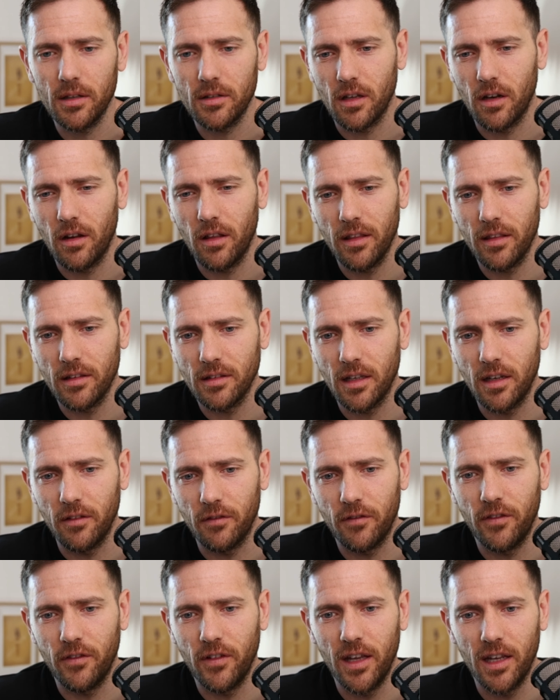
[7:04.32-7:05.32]
I don't think there's any
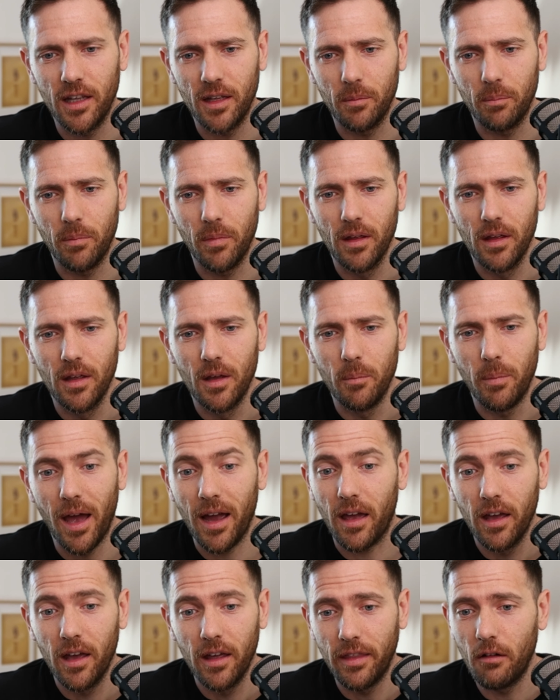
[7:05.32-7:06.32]
feeding
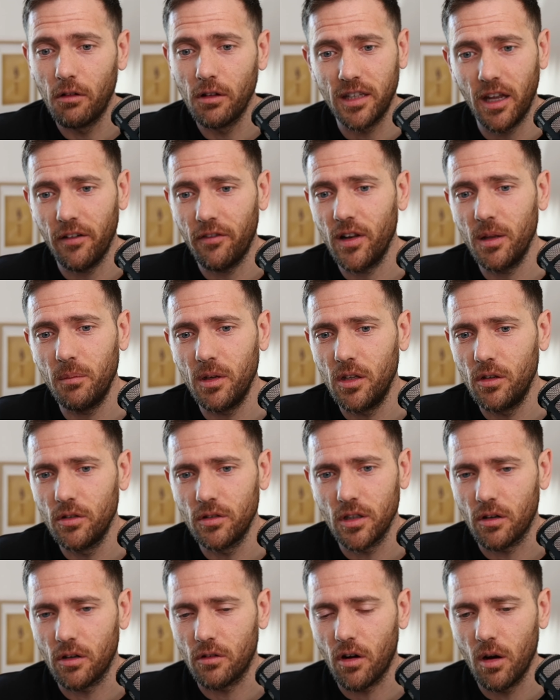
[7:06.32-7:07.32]
back. They will definitely be
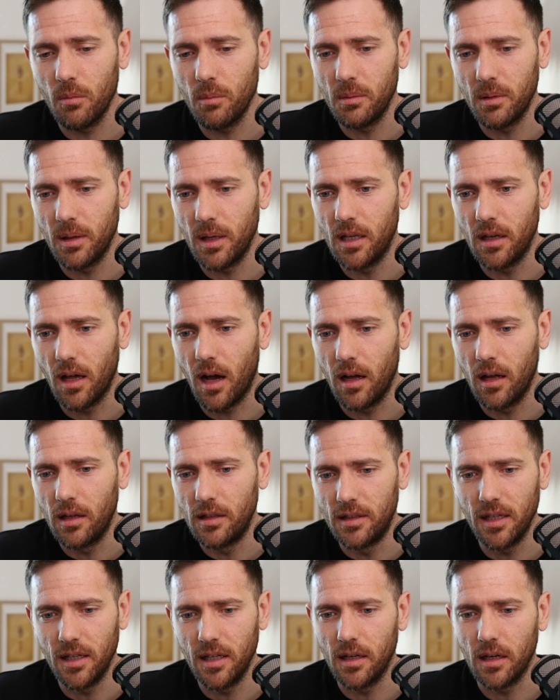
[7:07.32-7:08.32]
using Chromium in
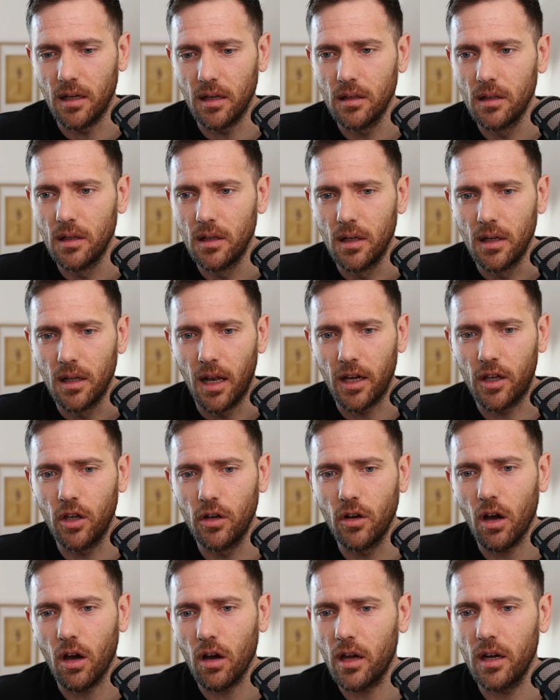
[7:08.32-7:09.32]
Adia. Like you're
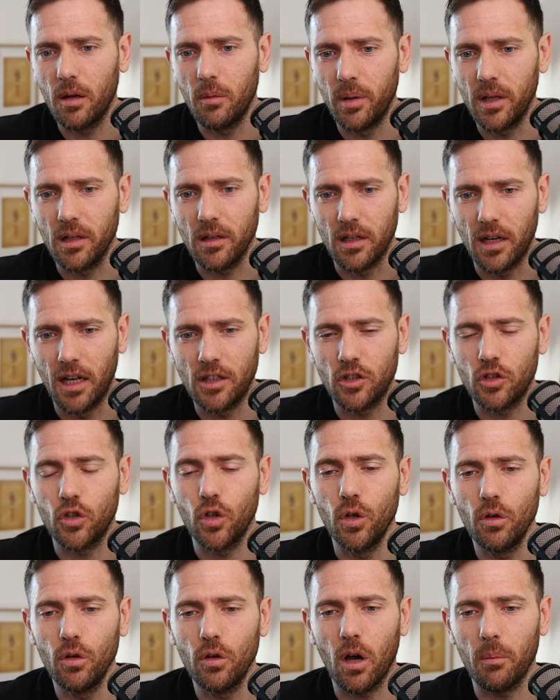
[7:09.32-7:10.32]
not going to build it. It's
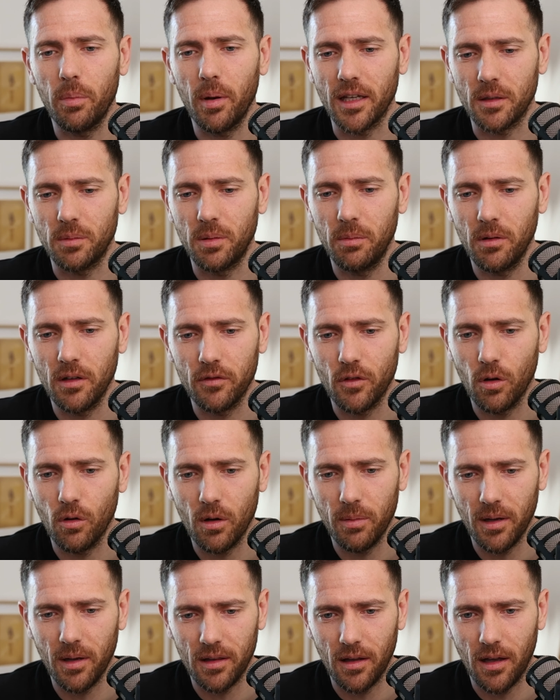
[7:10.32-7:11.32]
too complex. People have talked
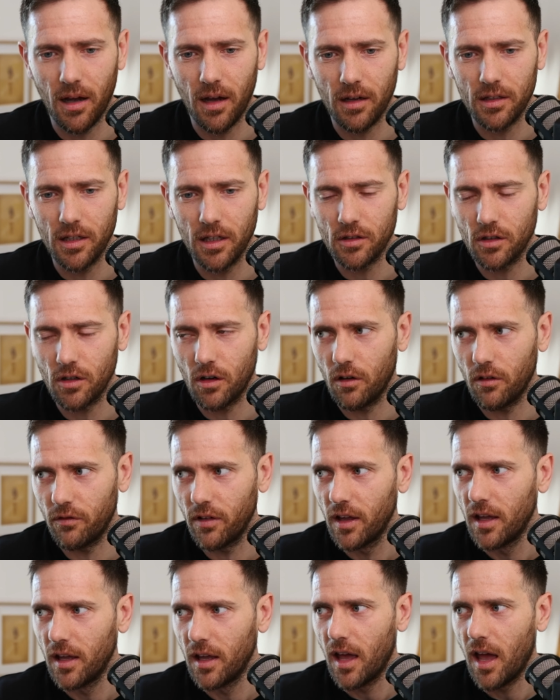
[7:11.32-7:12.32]
about the architecture of
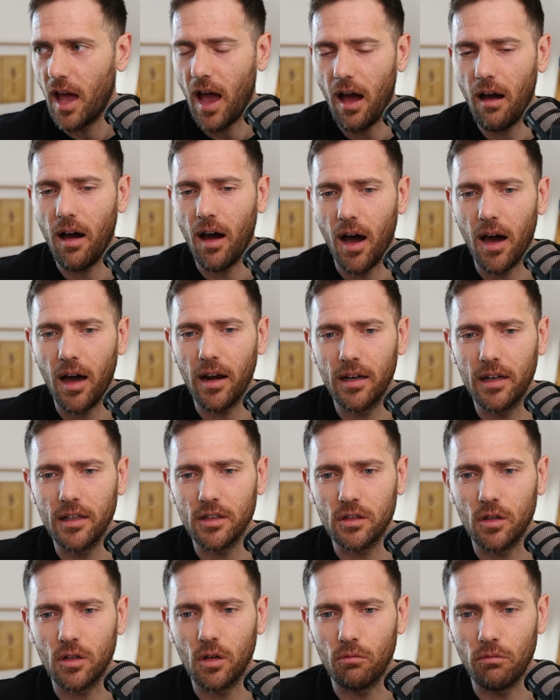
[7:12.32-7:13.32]
how hard it is
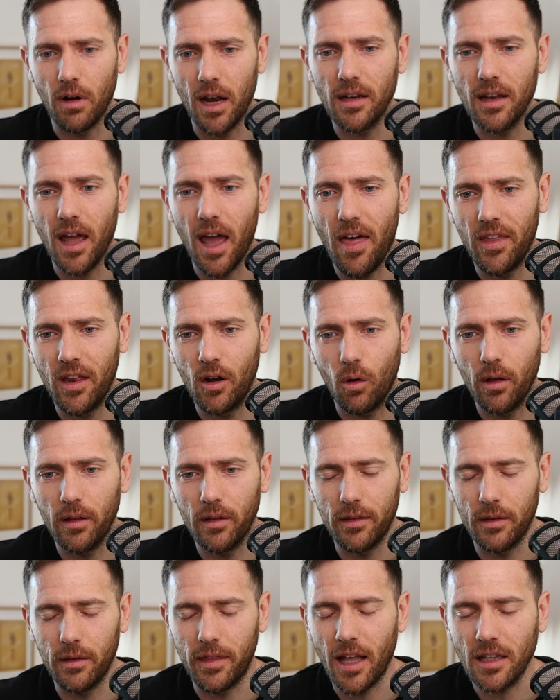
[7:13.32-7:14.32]
to render. And then
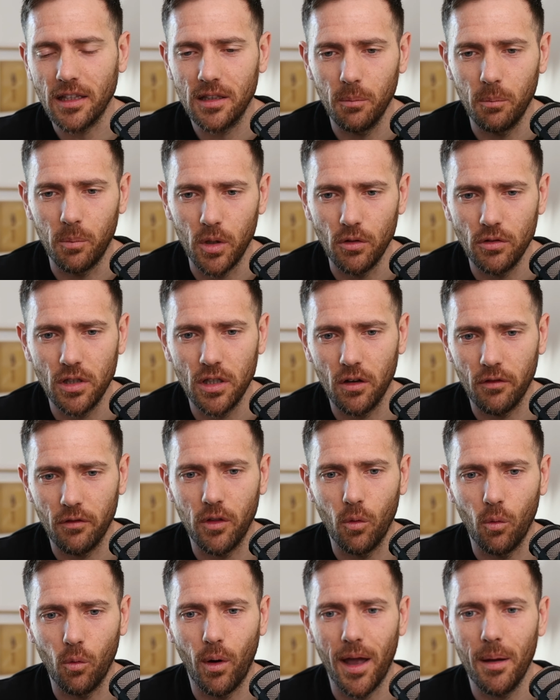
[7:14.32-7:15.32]
that's the beauty of the
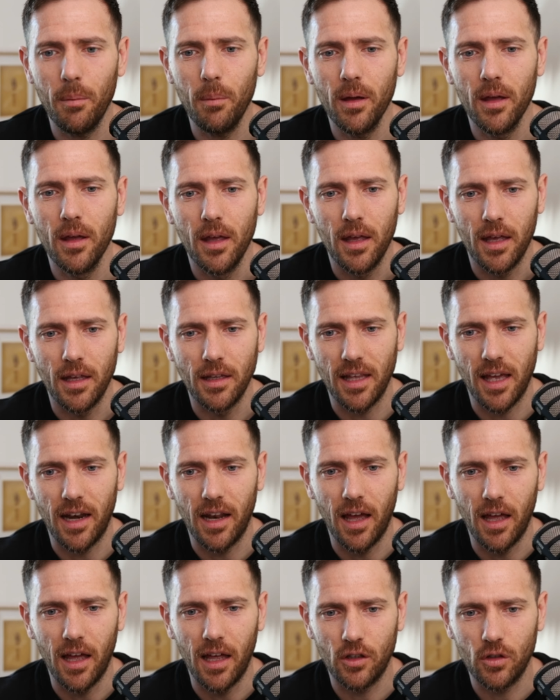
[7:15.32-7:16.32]
web, is
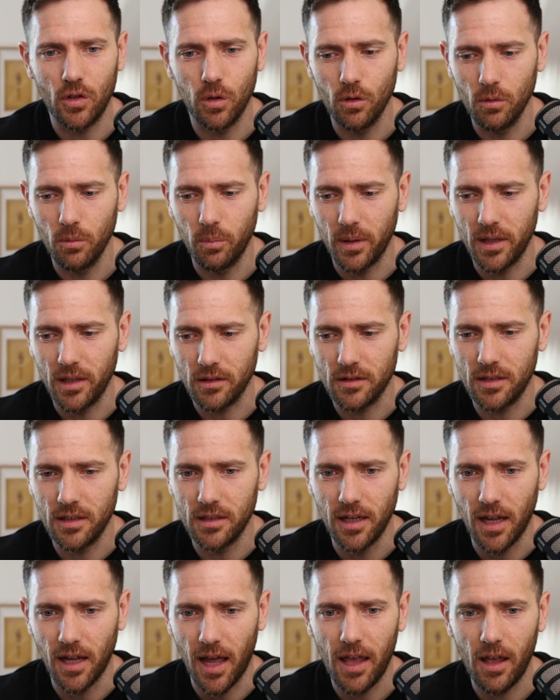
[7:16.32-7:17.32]
that a tool built
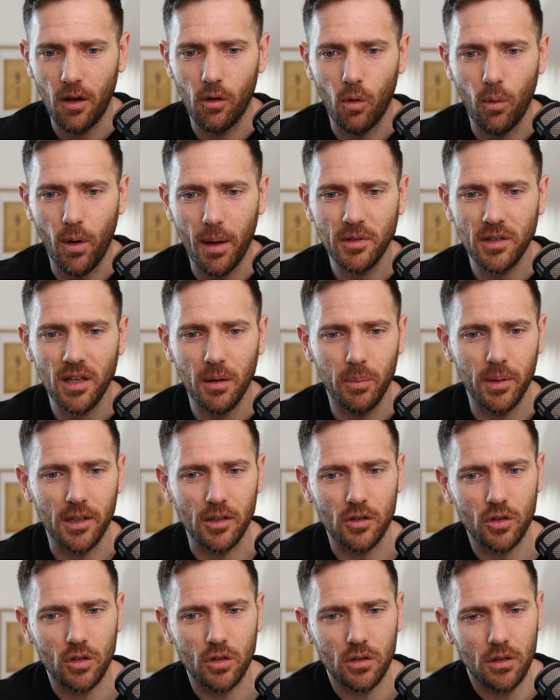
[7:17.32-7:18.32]
today or a website
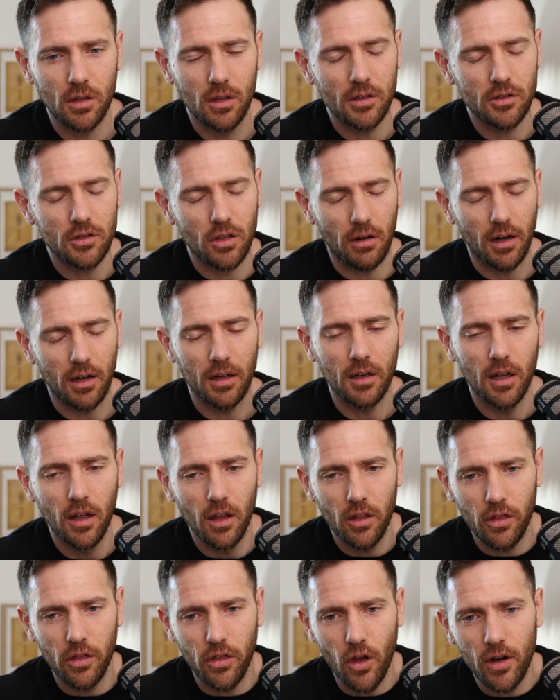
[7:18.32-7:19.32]
built,
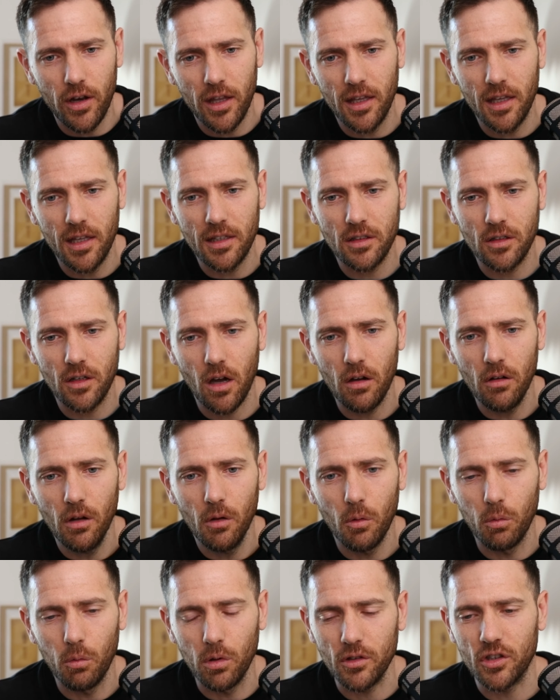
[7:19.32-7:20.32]
30 years ago
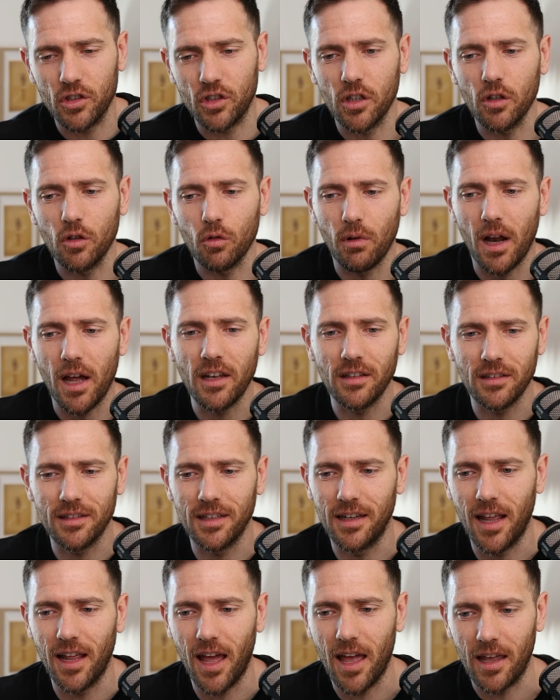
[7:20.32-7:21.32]
will still run
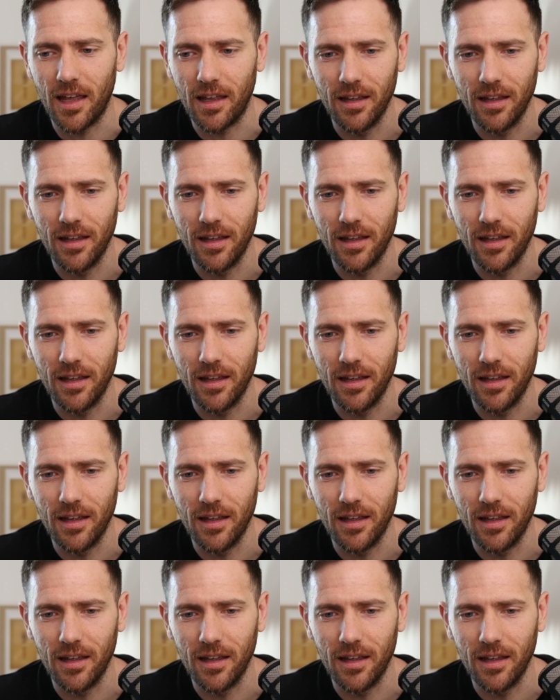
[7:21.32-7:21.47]
today.